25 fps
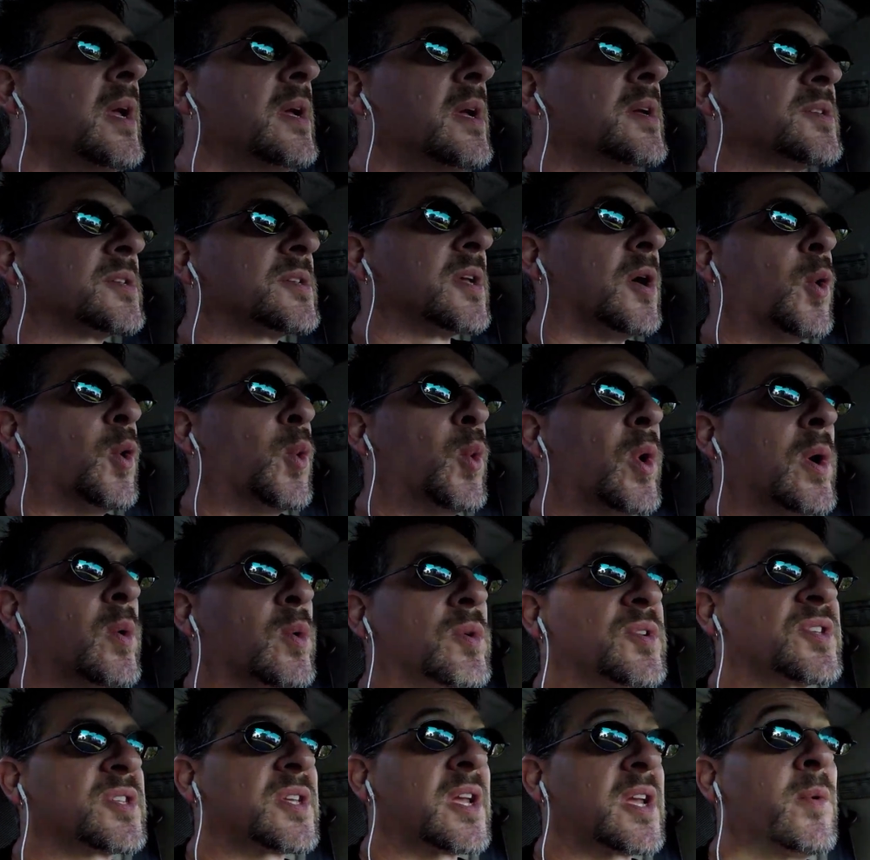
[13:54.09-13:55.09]
So we will
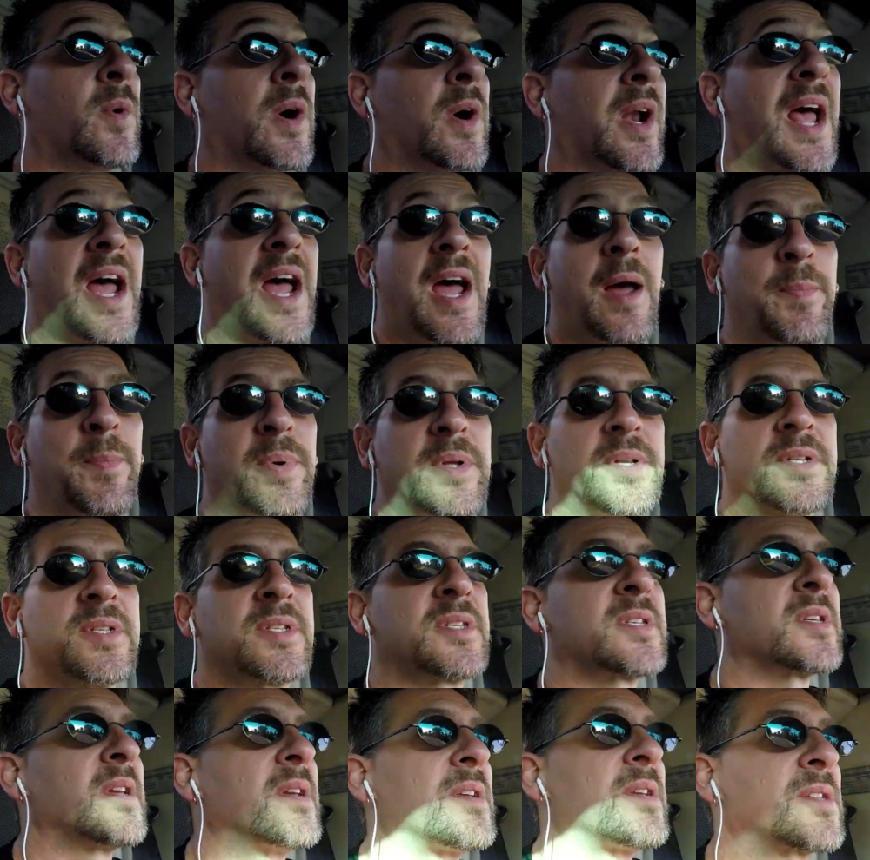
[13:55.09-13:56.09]
see what
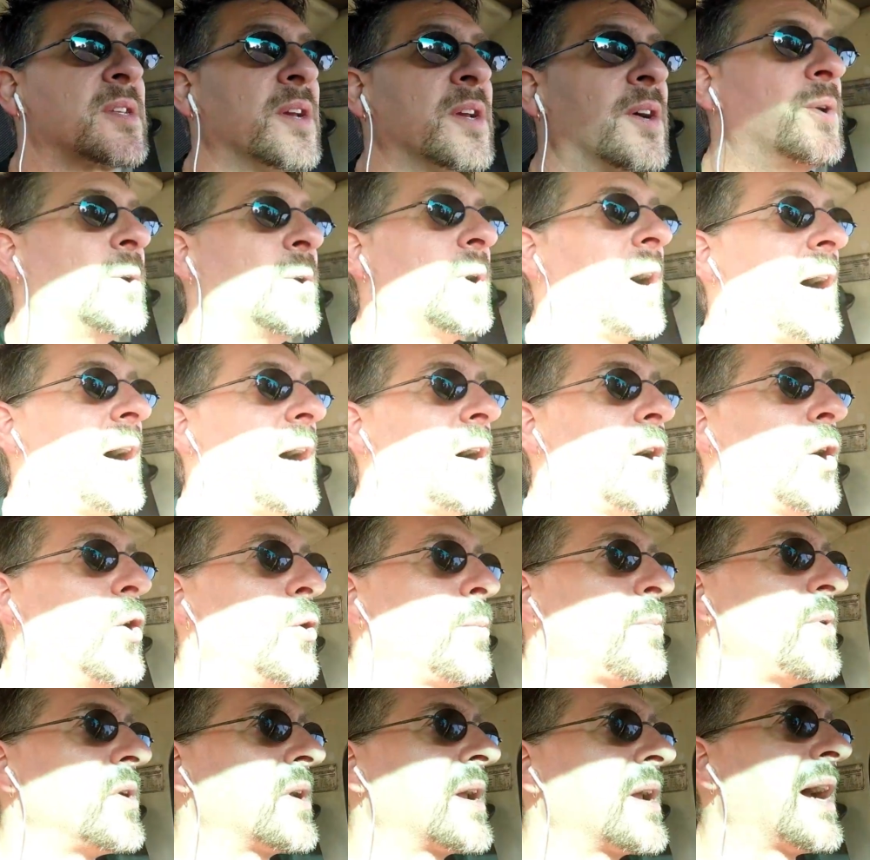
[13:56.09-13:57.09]
happens. So I
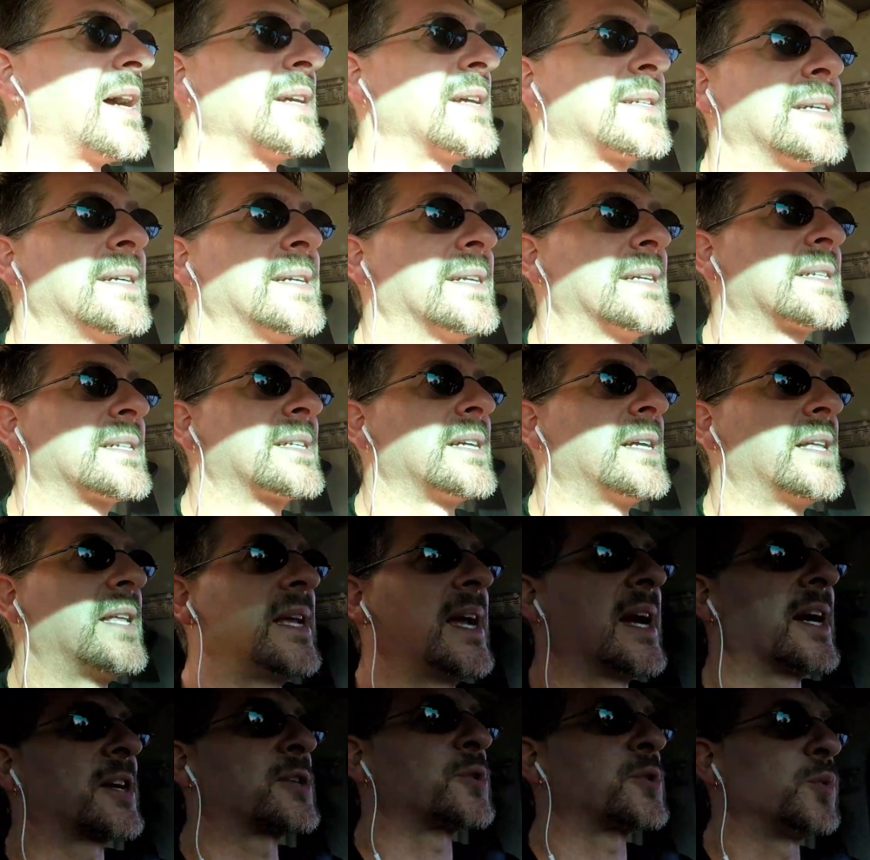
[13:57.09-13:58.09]
hope you guys get to see the
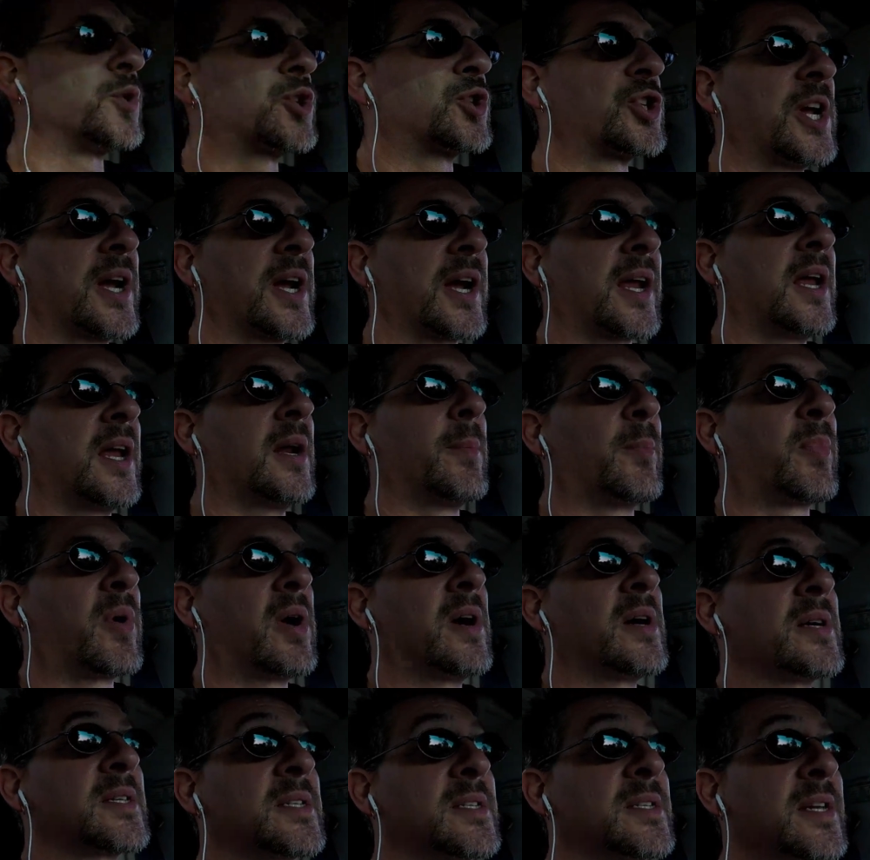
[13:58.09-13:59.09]
actual check-in
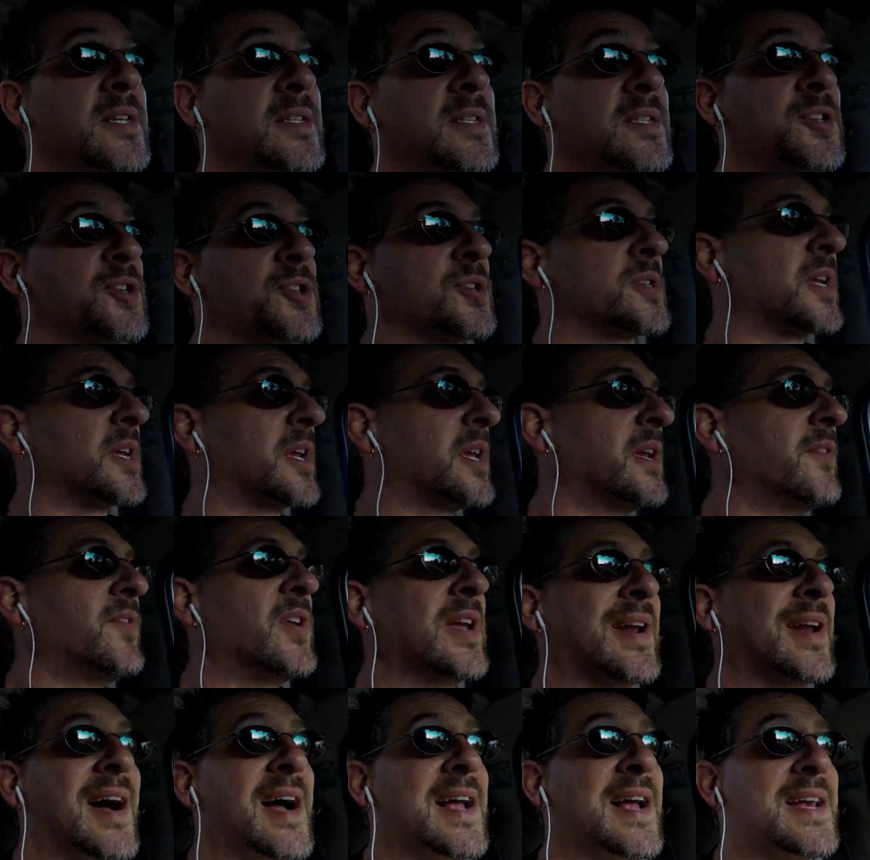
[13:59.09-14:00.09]
process just to give you
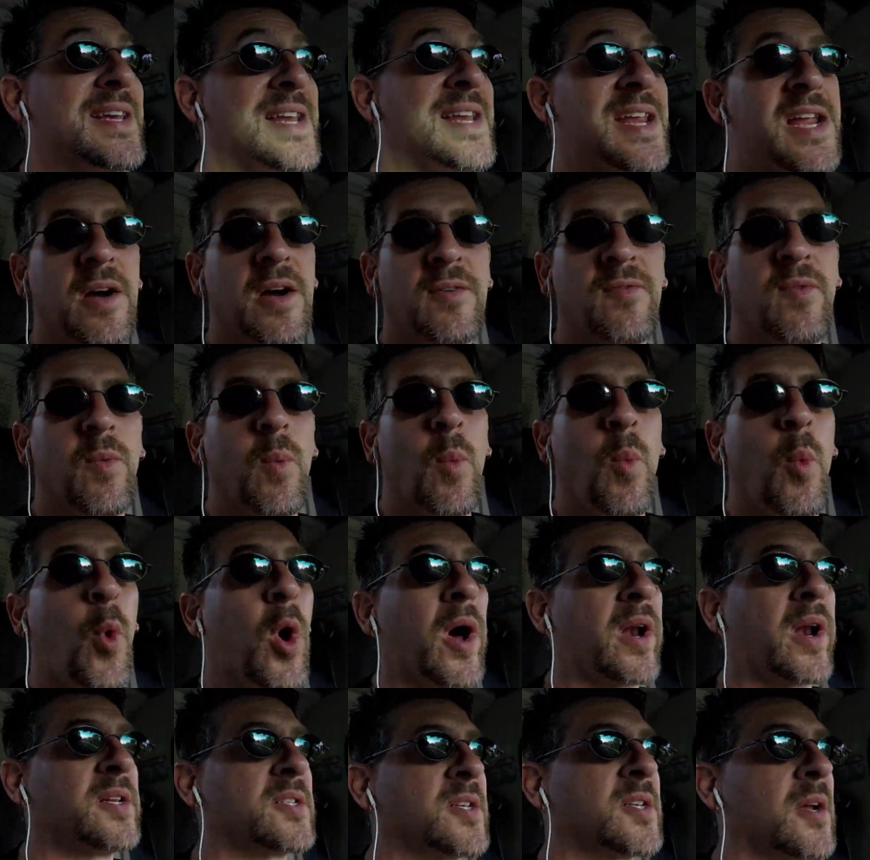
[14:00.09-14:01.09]
an idea of what
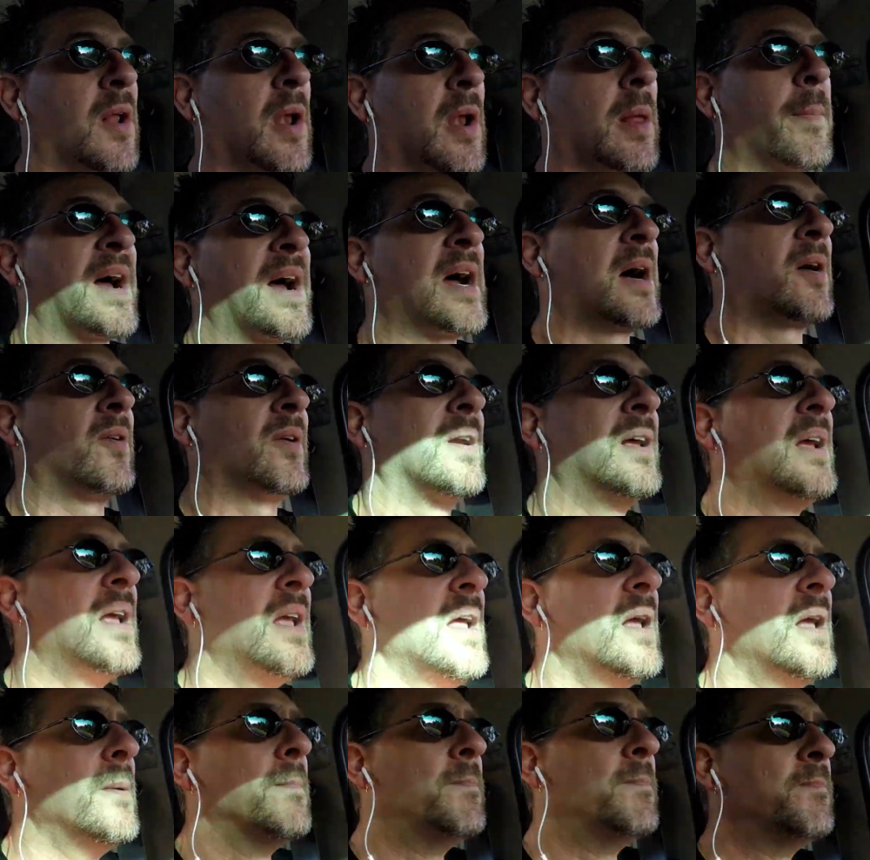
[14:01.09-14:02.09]
it's all about.
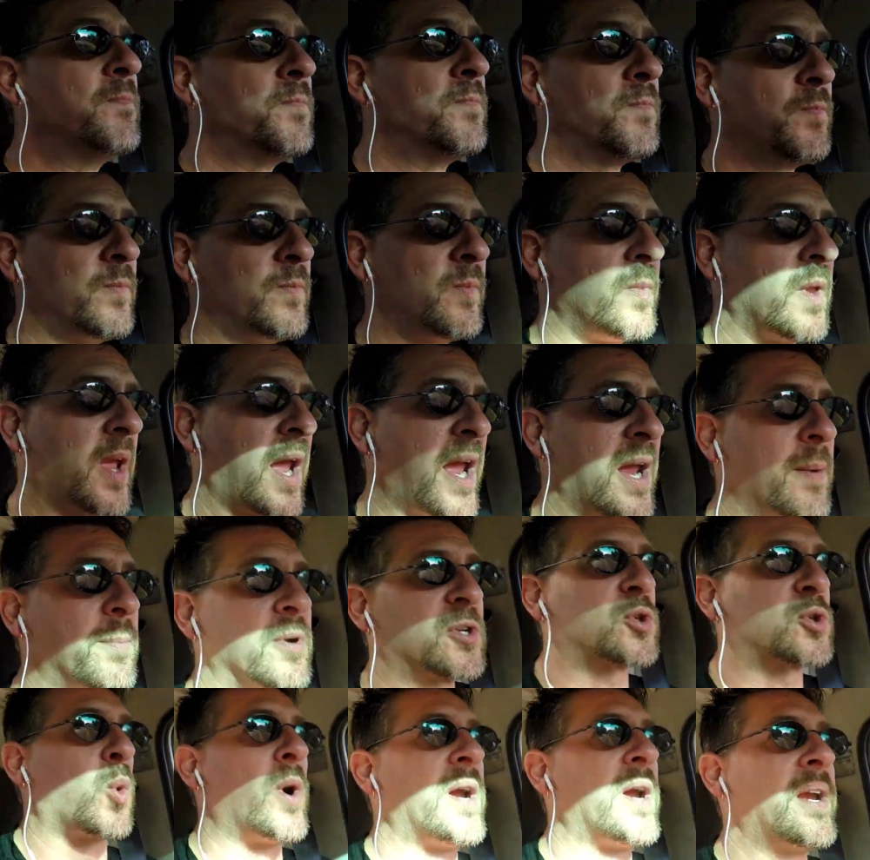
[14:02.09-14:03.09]
And
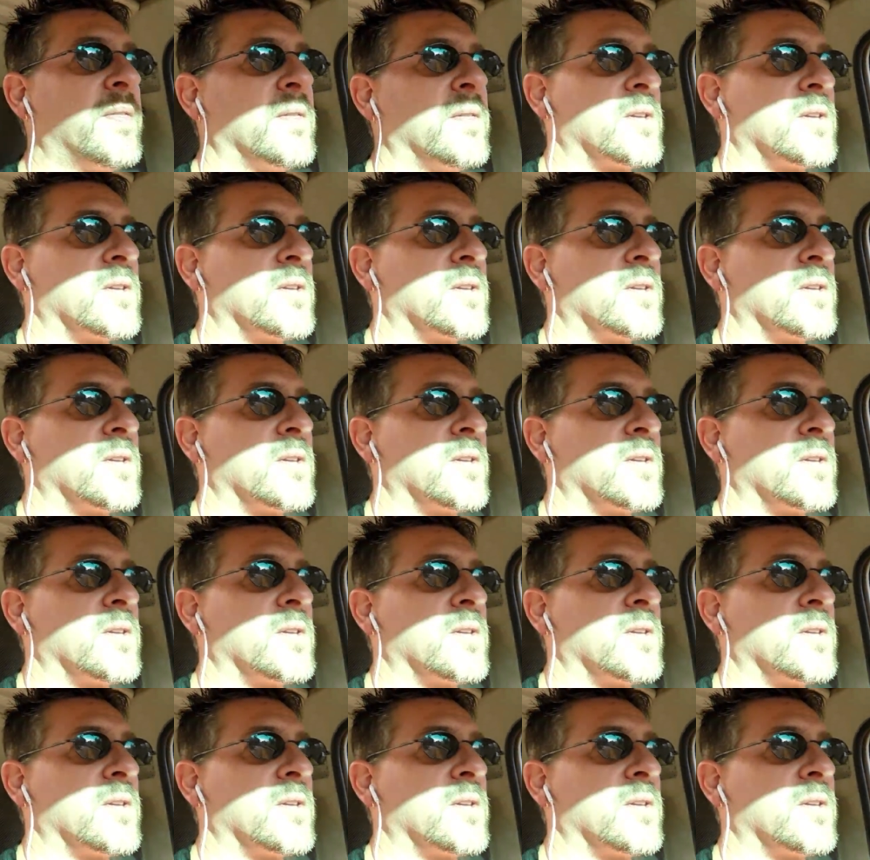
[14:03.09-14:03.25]
between the